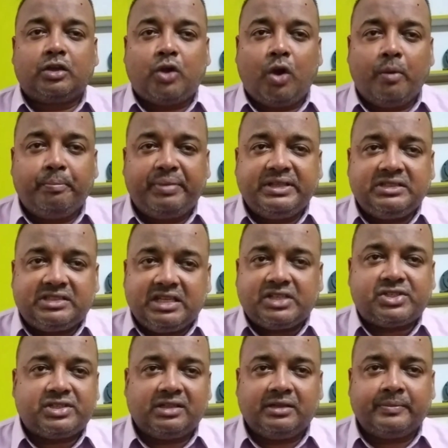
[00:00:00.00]

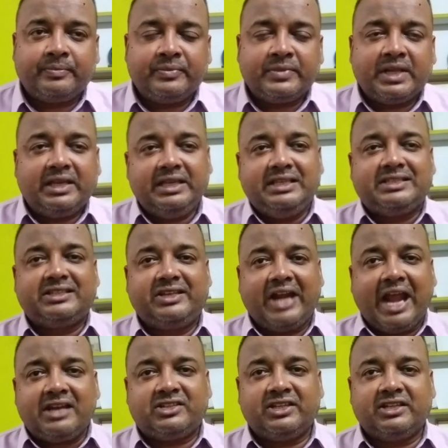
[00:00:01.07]
compensation is
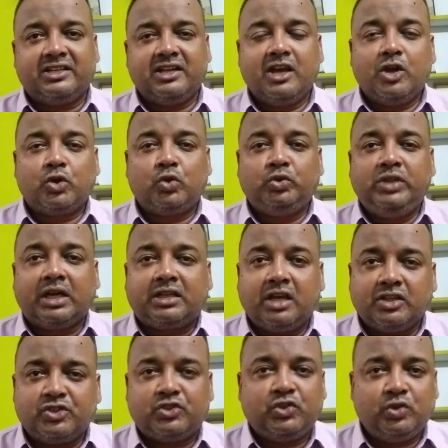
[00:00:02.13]
granted to the
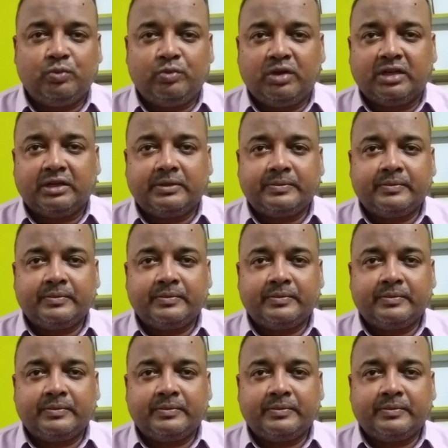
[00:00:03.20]
consumer